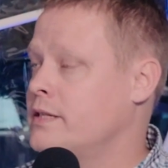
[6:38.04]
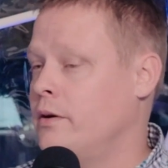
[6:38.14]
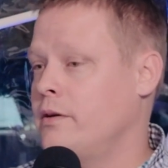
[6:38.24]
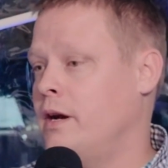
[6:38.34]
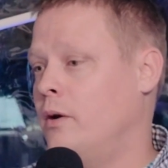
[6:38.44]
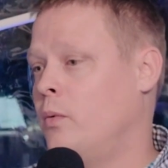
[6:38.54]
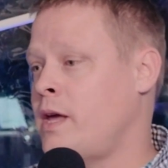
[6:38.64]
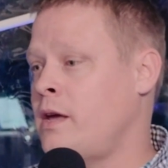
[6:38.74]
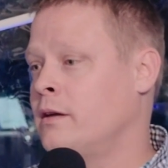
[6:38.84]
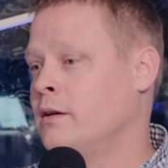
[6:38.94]
So,
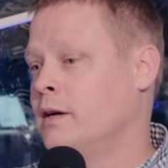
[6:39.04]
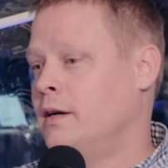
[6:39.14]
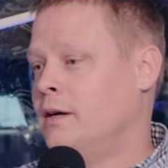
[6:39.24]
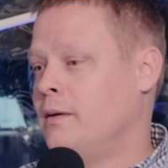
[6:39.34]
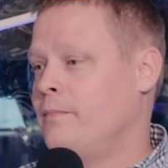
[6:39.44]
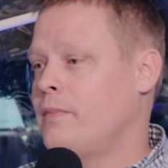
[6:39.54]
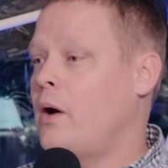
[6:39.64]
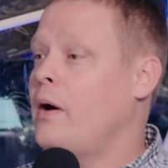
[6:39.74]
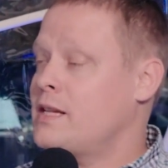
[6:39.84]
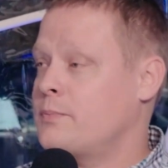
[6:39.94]

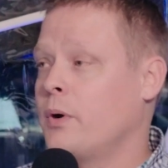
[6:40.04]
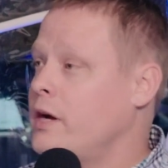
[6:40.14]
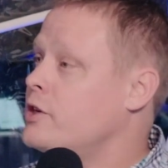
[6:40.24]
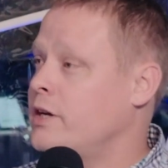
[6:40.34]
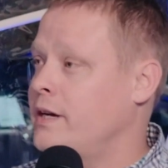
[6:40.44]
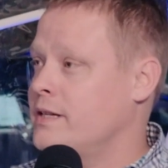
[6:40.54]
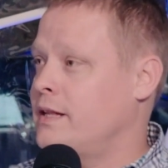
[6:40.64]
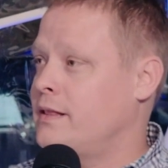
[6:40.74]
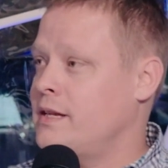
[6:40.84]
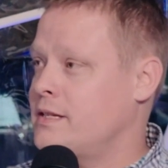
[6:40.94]
our aspiration
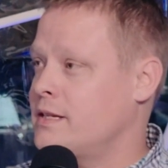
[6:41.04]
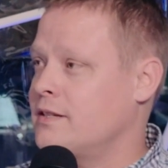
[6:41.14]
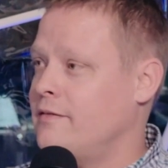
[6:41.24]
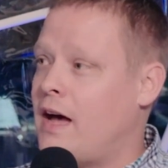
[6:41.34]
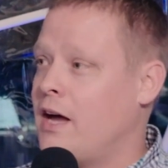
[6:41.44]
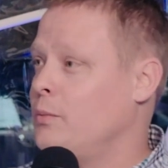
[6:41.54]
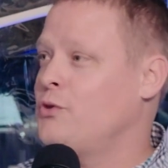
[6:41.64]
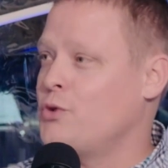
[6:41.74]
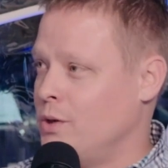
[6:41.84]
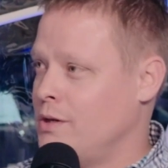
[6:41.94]
is that this is a
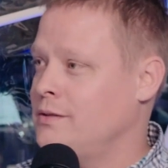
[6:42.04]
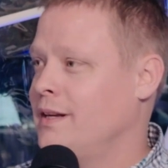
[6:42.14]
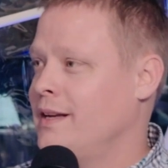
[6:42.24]
valuable tool